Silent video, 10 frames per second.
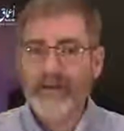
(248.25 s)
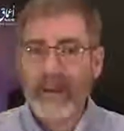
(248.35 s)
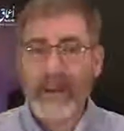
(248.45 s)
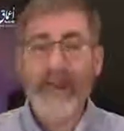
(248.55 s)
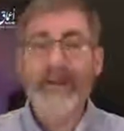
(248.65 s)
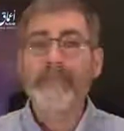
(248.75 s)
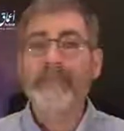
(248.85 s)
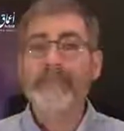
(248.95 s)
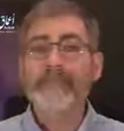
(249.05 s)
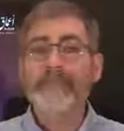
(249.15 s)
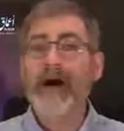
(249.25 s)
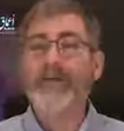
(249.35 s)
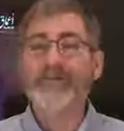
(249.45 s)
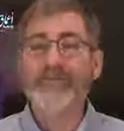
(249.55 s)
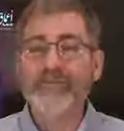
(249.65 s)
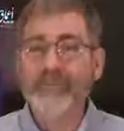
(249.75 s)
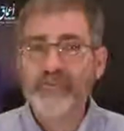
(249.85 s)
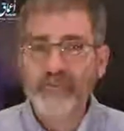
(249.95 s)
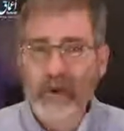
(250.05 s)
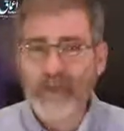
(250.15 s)
and
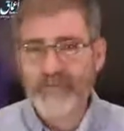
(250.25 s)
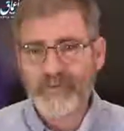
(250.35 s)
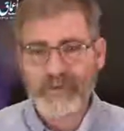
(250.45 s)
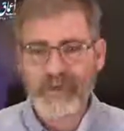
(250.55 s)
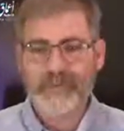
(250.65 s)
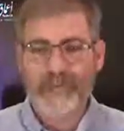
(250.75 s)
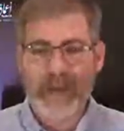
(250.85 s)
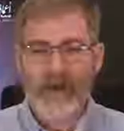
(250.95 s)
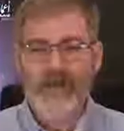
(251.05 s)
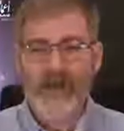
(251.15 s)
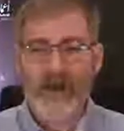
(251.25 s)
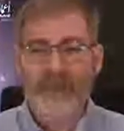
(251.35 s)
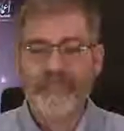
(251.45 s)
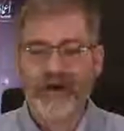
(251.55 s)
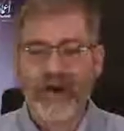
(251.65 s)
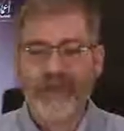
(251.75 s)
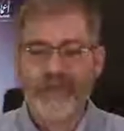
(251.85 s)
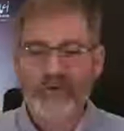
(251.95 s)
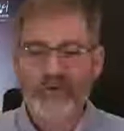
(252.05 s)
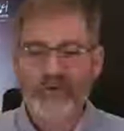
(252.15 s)
monstrosity amount of
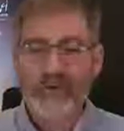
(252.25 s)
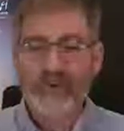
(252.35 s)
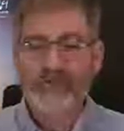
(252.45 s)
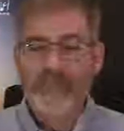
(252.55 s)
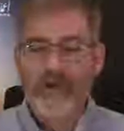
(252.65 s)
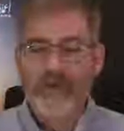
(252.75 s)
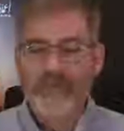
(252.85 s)
phosphorus falling